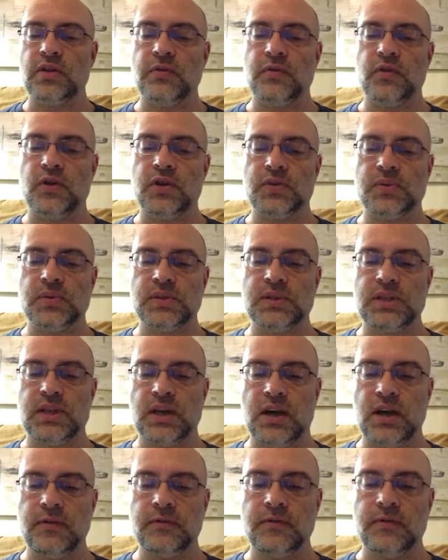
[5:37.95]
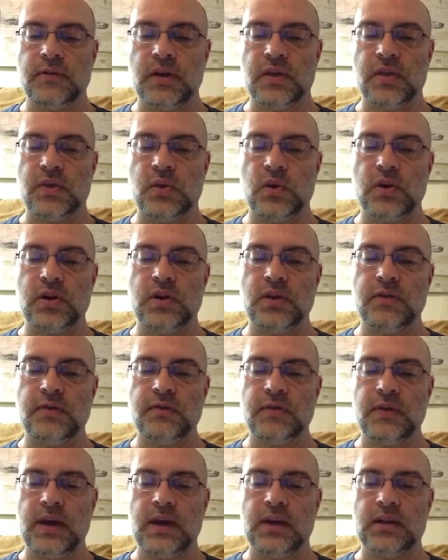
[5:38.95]
The voice was tough,
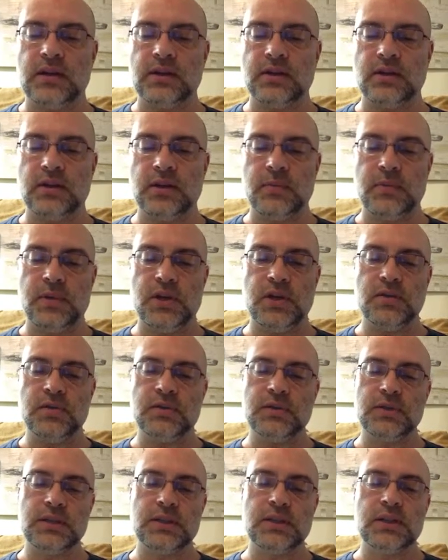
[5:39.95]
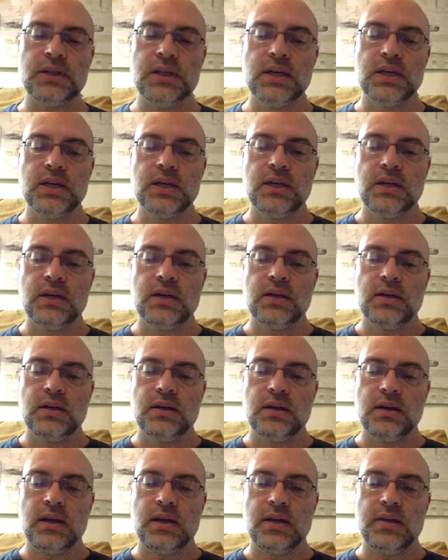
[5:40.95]
authoritative, and a little amused.
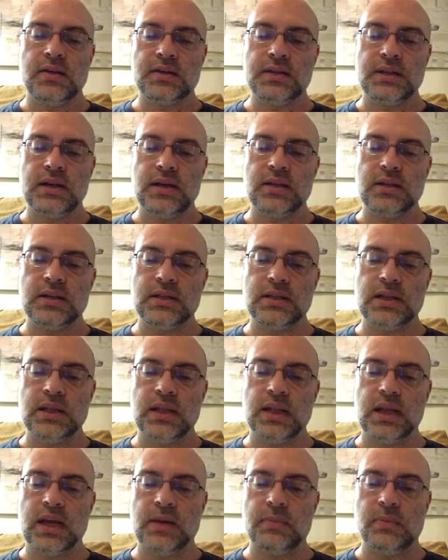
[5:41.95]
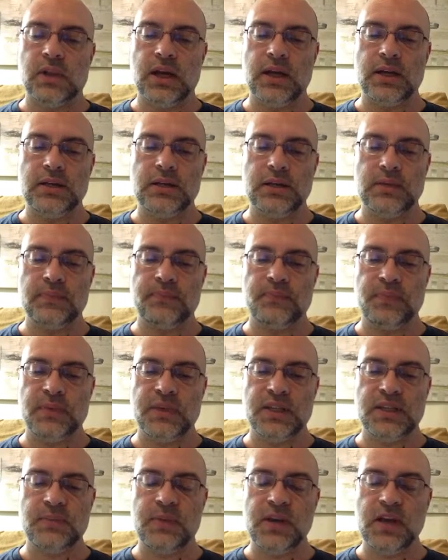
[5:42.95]
Keith stared into the light, blinded.
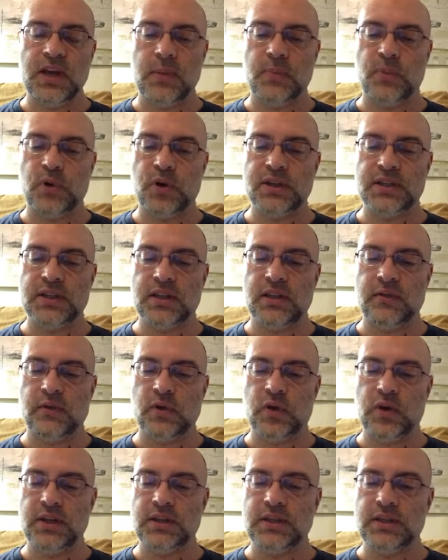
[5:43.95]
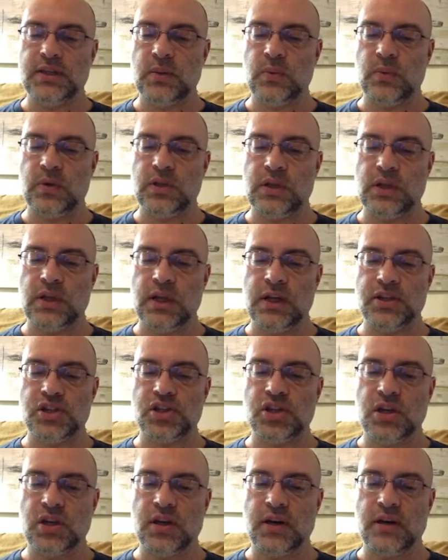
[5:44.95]
"Speak up, boy," said the voice, and when the lights
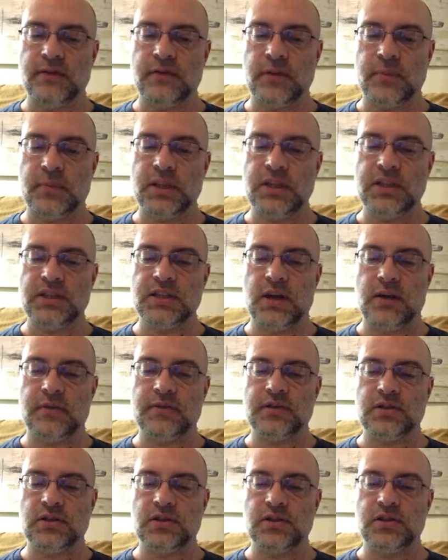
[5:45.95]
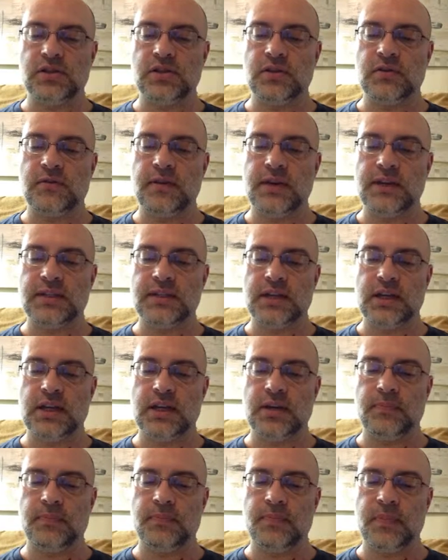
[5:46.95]
shut off, a police officer stood facing
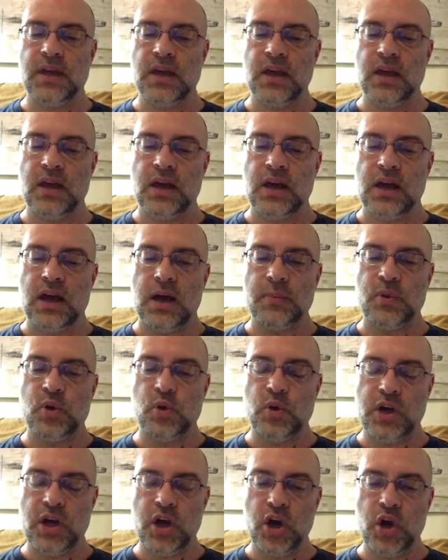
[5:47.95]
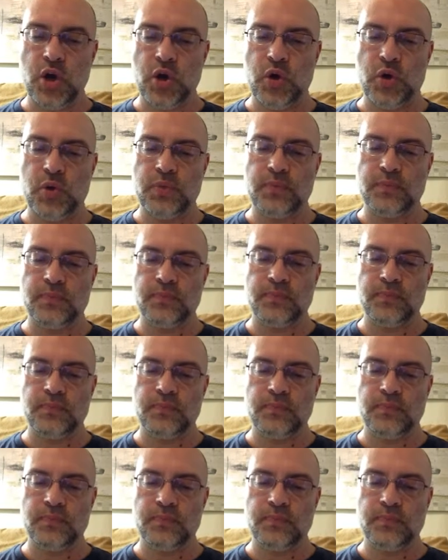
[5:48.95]
him. "I'm going home."